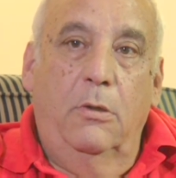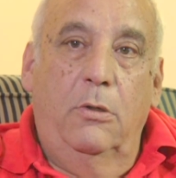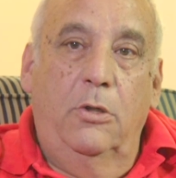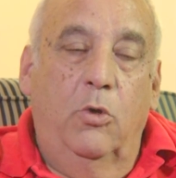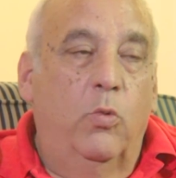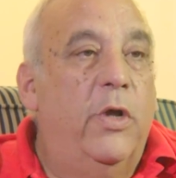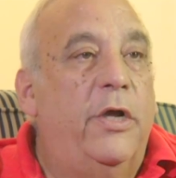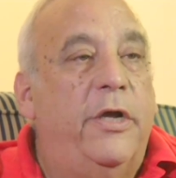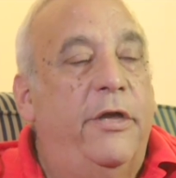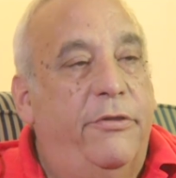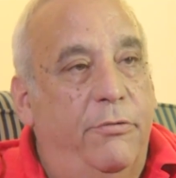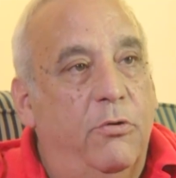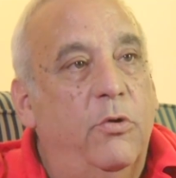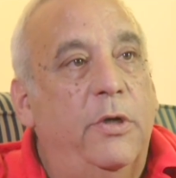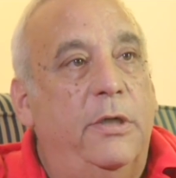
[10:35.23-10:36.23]
you will get
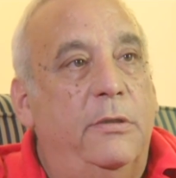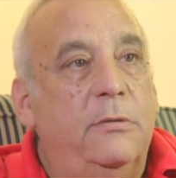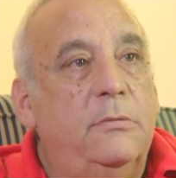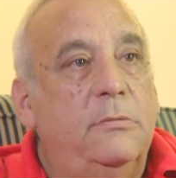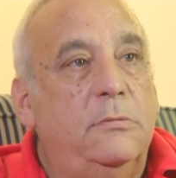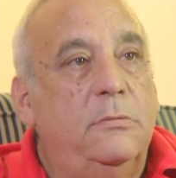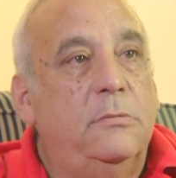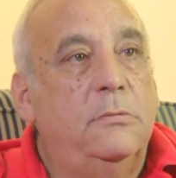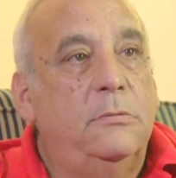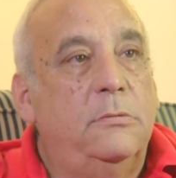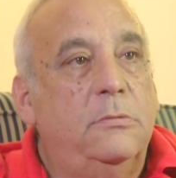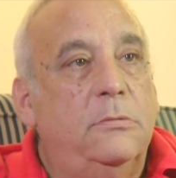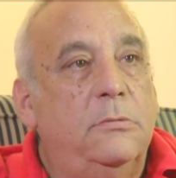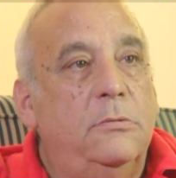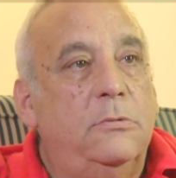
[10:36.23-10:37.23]
through it.
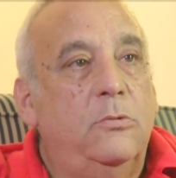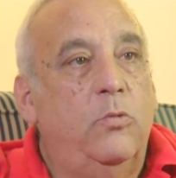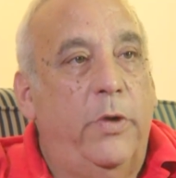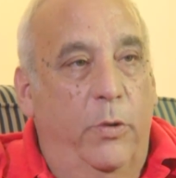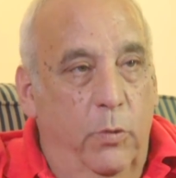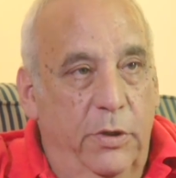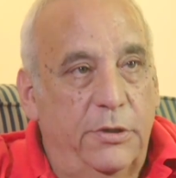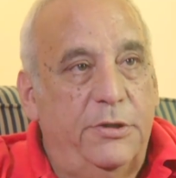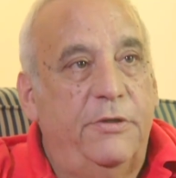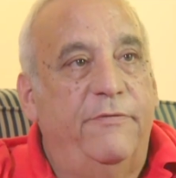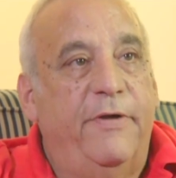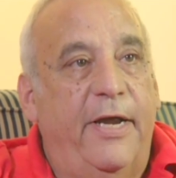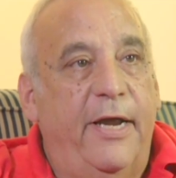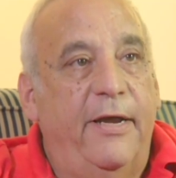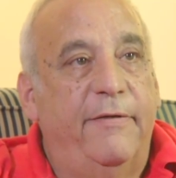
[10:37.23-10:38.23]
We will
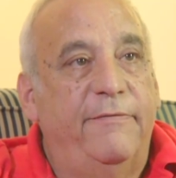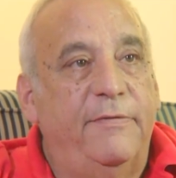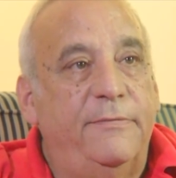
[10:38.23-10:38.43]
survive.